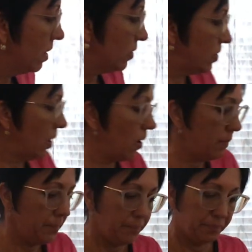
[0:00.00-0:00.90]

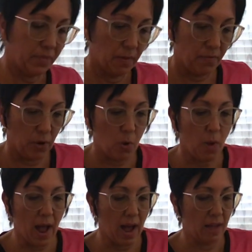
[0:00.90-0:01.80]
So for
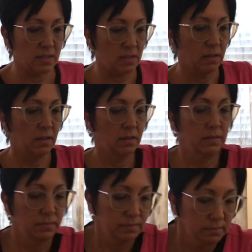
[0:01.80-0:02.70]
quads,
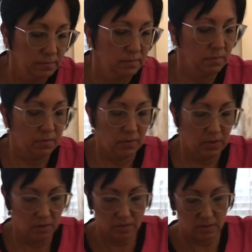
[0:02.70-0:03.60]
well,
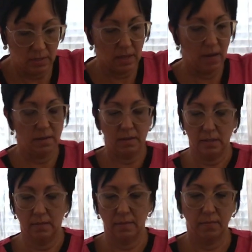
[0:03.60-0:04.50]
you can see that.
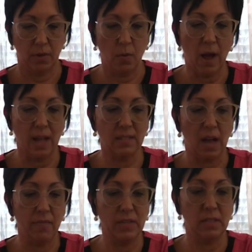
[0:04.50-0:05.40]
For quads,
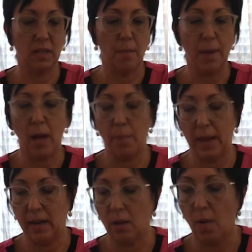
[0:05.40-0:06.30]
obviously I'm
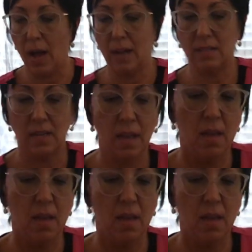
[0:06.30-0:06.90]
palpating quads